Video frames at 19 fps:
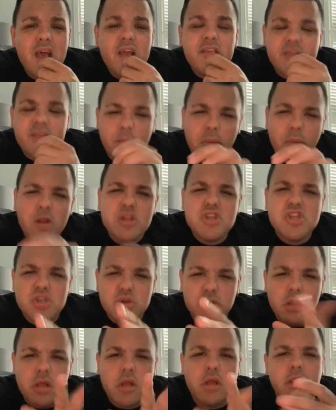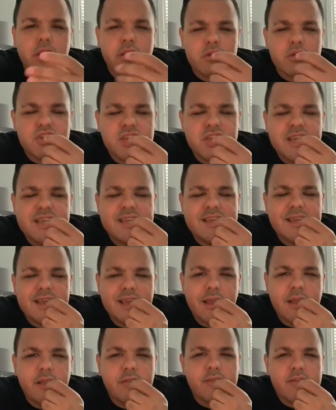Some parts do look a little
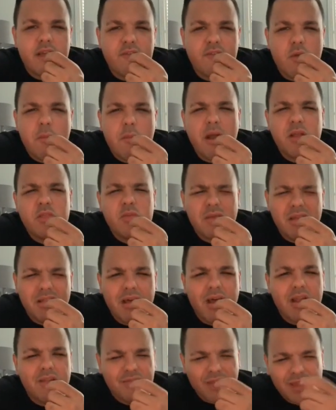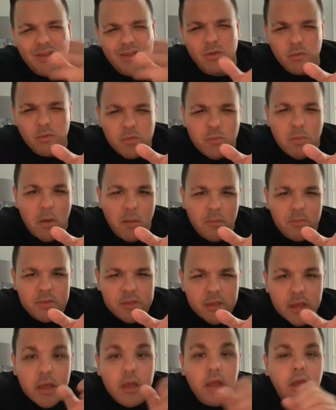cheesy and stuff, it reminds me a lot of like Goosebumps
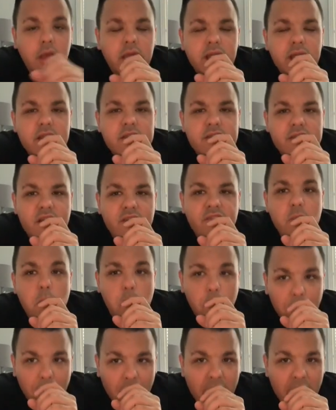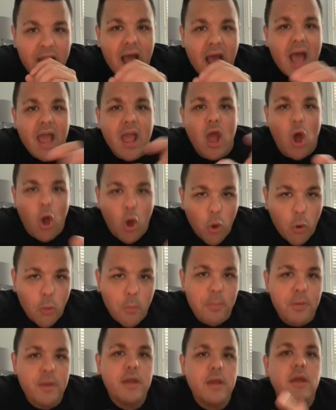and stuff, but I
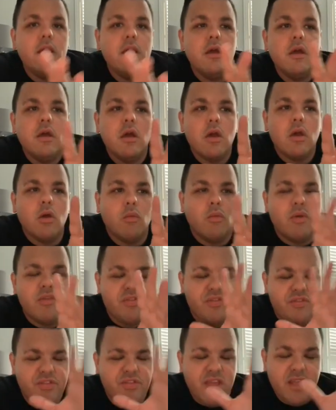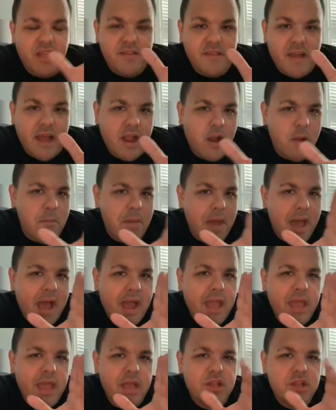hope with the entire
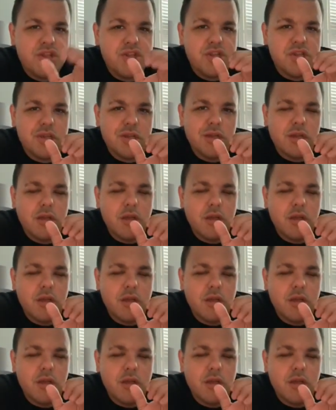package,